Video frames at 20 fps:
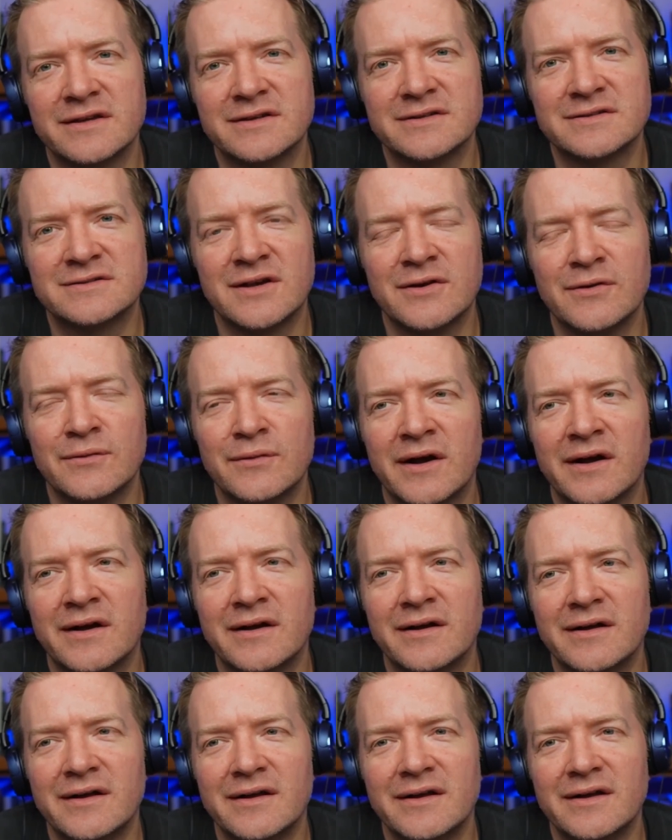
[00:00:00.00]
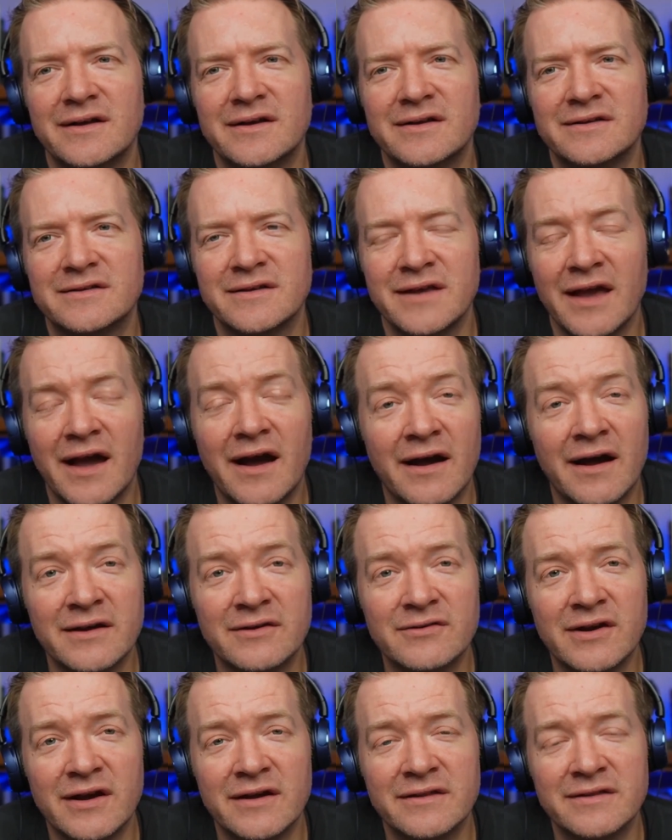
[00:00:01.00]
So yeah, I
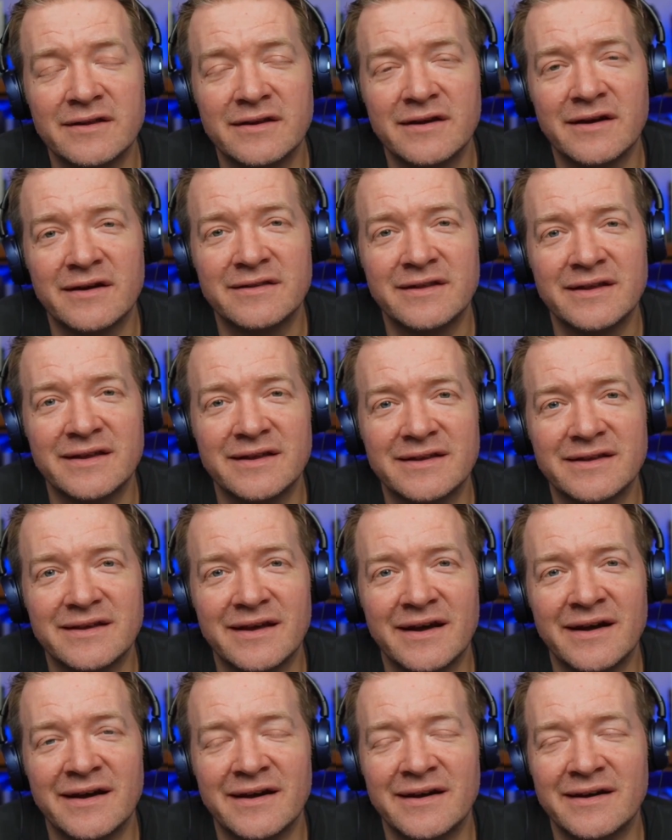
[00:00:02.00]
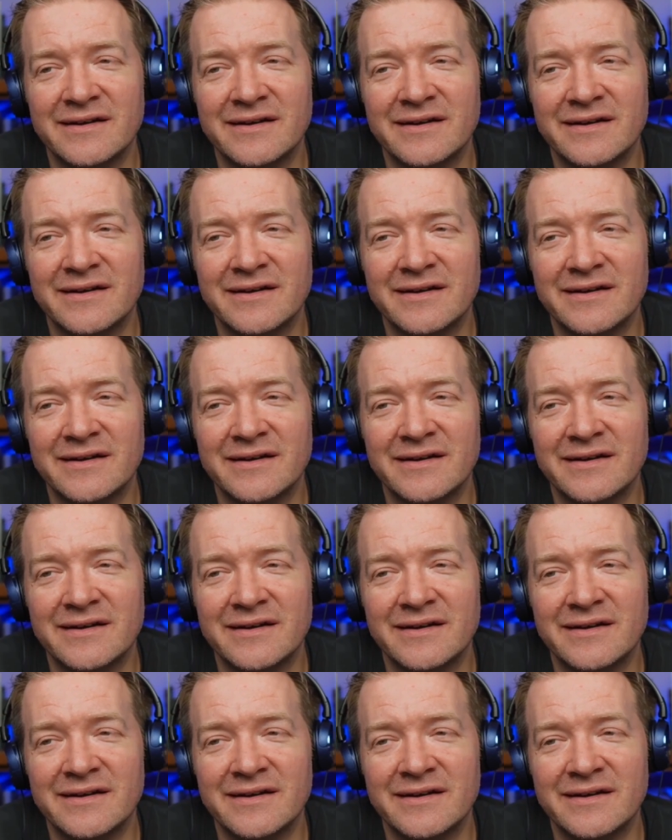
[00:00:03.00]
agree. I think that